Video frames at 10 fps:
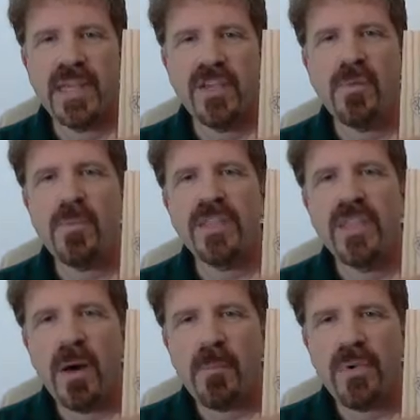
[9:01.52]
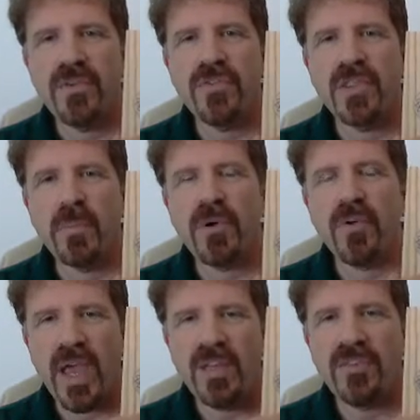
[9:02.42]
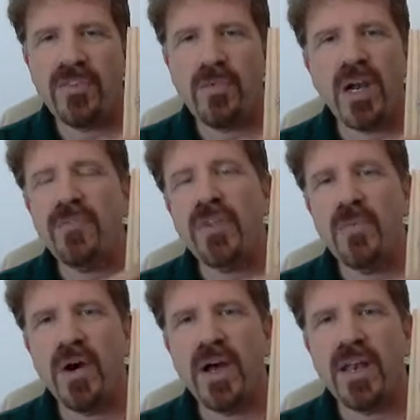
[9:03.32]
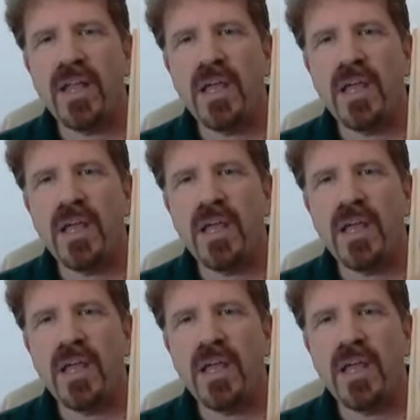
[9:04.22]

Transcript: You could put numbers, number rates, whatever you want.